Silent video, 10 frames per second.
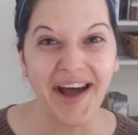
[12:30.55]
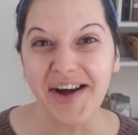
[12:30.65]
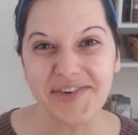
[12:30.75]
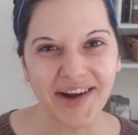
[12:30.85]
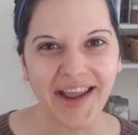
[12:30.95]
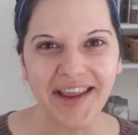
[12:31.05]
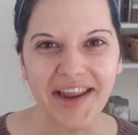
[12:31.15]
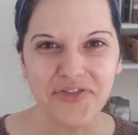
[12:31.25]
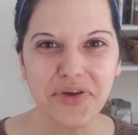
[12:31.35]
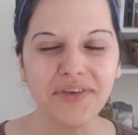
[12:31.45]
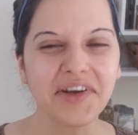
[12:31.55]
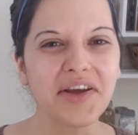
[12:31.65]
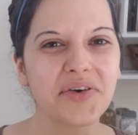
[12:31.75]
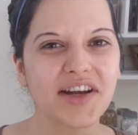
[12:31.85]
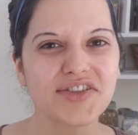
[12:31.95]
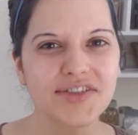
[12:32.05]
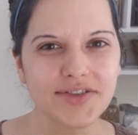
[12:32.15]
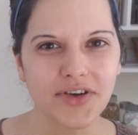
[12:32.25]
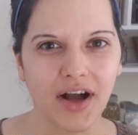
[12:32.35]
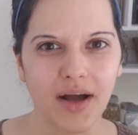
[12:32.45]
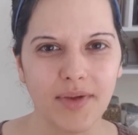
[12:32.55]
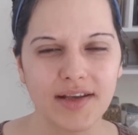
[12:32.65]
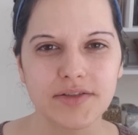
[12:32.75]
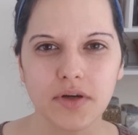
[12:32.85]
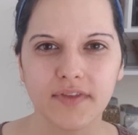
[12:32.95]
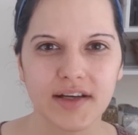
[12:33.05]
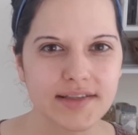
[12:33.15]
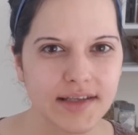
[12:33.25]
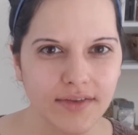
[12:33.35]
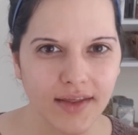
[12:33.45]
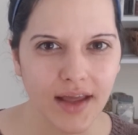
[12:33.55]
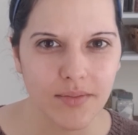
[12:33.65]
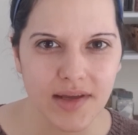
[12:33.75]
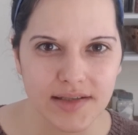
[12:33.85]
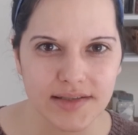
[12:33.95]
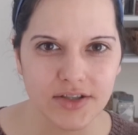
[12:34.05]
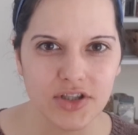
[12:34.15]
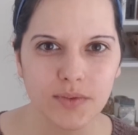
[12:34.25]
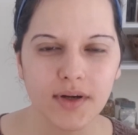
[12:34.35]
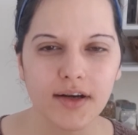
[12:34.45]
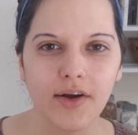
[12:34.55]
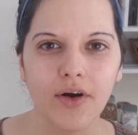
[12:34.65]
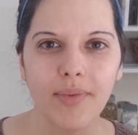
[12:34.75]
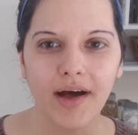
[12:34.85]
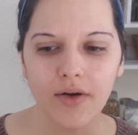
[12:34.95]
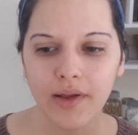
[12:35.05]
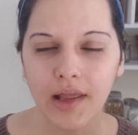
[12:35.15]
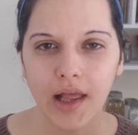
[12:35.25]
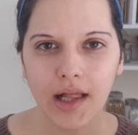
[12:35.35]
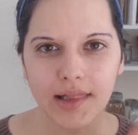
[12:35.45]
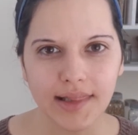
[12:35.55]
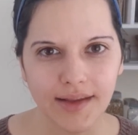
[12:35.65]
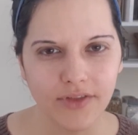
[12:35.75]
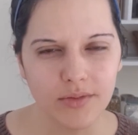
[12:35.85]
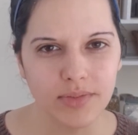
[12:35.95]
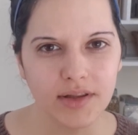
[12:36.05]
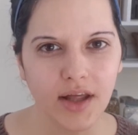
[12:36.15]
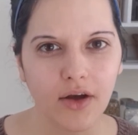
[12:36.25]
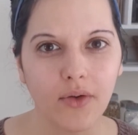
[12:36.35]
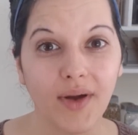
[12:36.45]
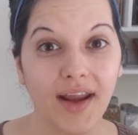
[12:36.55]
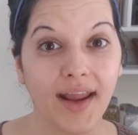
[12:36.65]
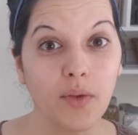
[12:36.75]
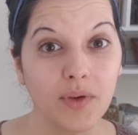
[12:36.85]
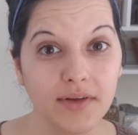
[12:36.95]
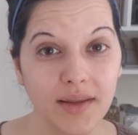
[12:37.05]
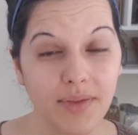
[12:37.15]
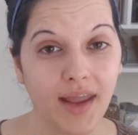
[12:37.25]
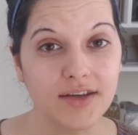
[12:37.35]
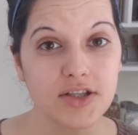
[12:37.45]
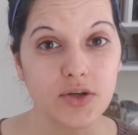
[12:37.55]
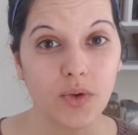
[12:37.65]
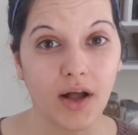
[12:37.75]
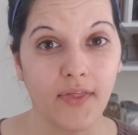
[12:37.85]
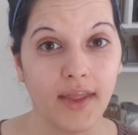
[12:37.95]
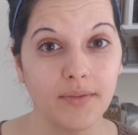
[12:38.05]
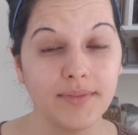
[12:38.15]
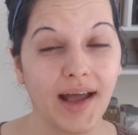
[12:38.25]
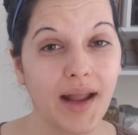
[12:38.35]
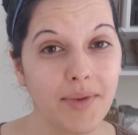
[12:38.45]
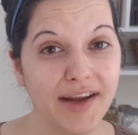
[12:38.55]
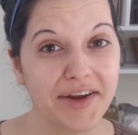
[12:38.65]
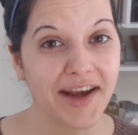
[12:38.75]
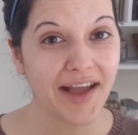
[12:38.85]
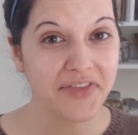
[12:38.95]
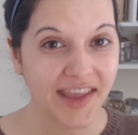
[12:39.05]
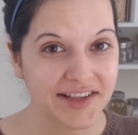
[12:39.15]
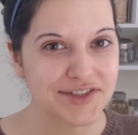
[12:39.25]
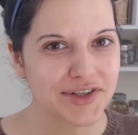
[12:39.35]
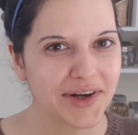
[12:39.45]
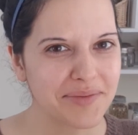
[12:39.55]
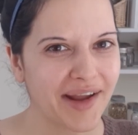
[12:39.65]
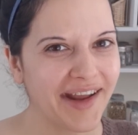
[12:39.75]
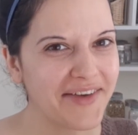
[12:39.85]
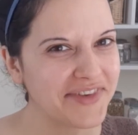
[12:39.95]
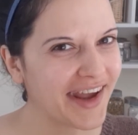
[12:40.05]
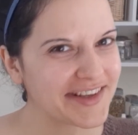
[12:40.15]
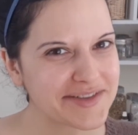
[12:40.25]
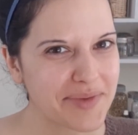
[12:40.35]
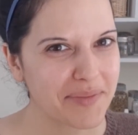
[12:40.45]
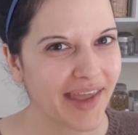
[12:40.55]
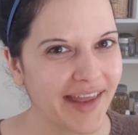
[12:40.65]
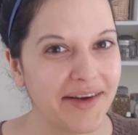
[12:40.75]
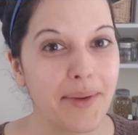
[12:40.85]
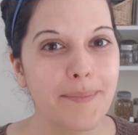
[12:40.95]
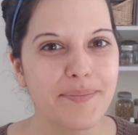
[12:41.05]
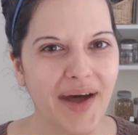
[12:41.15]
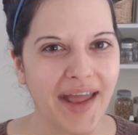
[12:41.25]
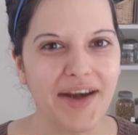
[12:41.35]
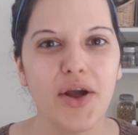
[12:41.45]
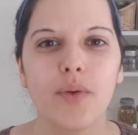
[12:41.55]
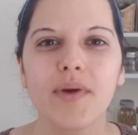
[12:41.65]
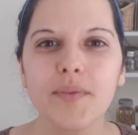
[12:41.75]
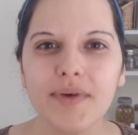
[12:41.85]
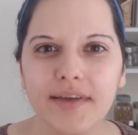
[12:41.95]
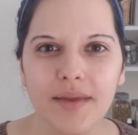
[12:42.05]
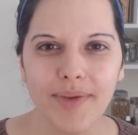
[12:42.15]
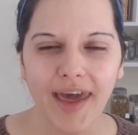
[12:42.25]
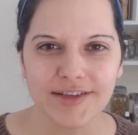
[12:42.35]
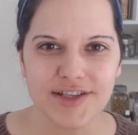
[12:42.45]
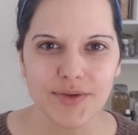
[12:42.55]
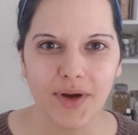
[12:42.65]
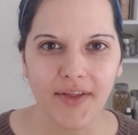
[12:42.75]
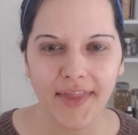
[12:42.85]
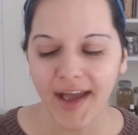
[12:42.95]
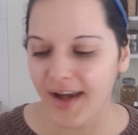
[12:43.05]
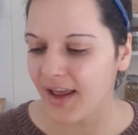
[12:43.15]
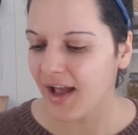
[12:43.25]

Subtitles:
All right, if you have any questions or comments, or if there's anything I missed that you want to know about, leave them below and I will get back to you on them. I might not have the answer. I might have to ask my man, but we will get back to you on that.